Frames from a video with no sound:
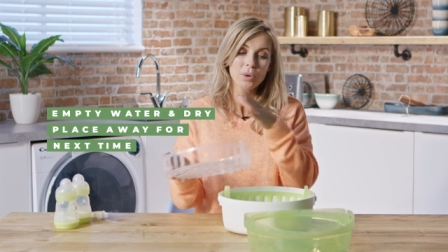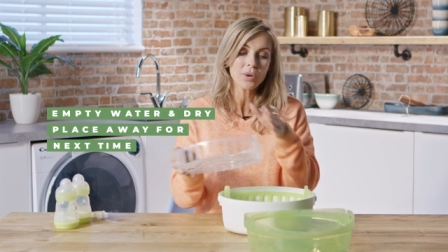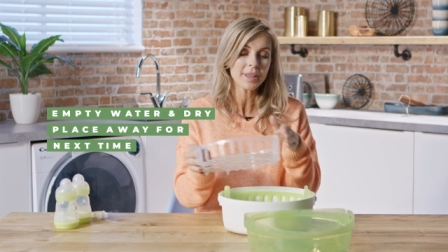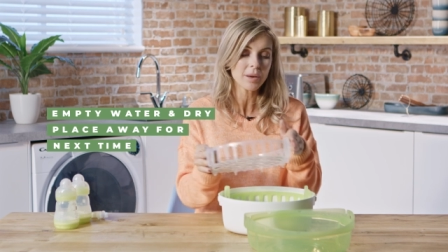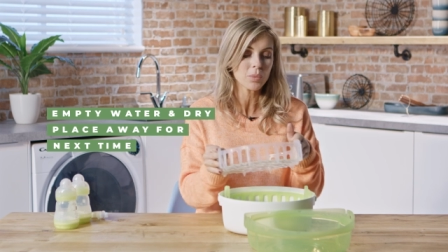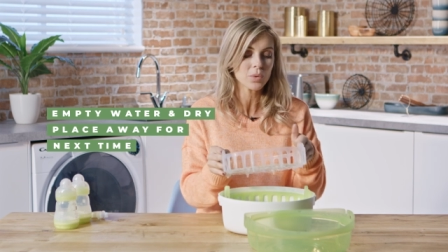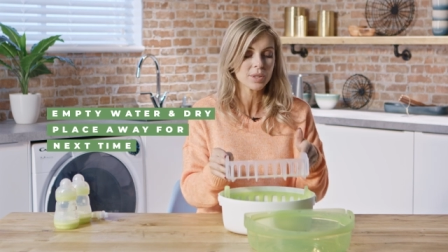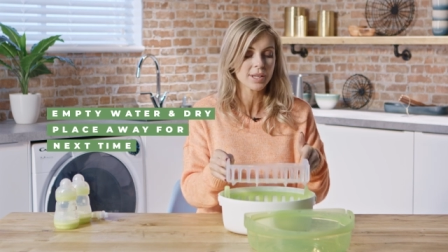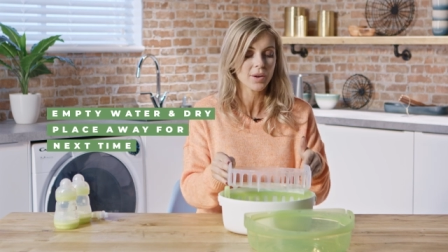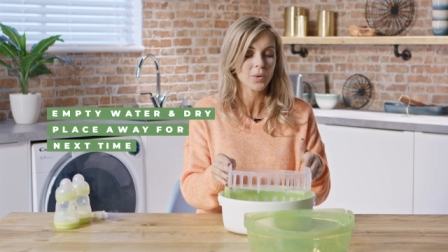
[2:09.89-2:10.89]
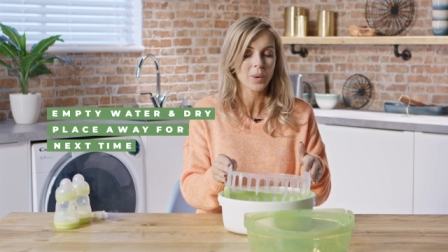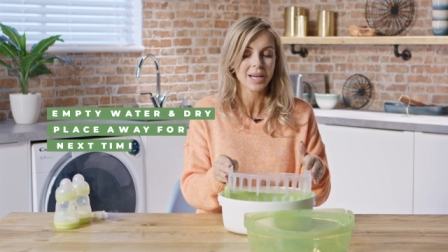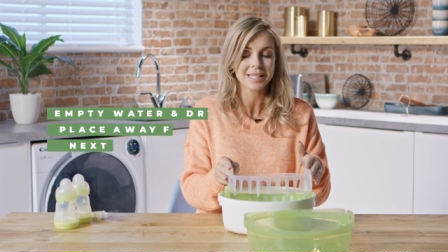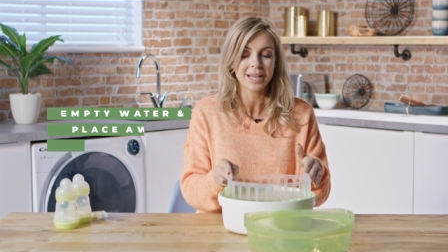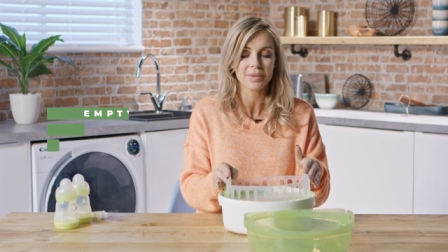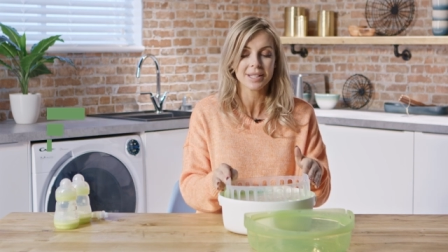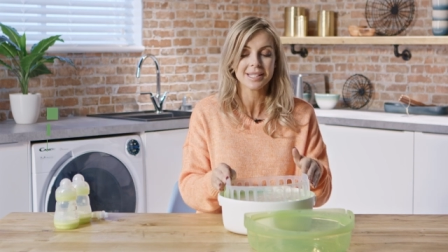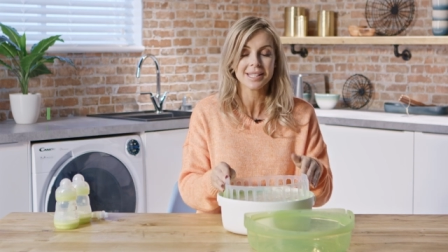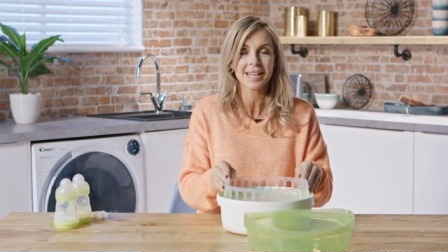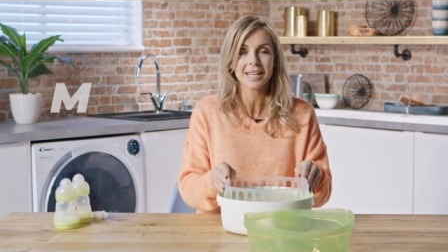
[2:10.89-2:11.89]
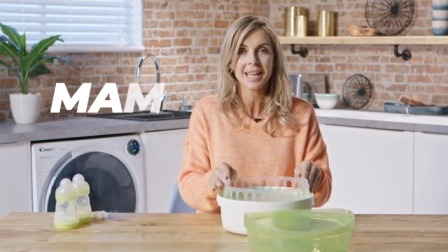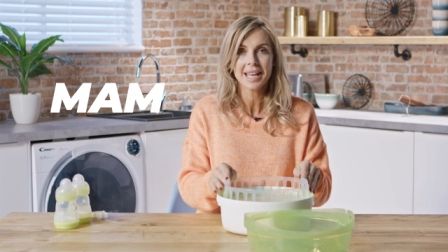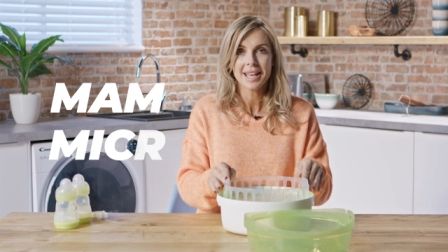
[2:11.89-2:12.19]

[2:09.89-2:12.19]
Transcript: pouring that water away down the sink,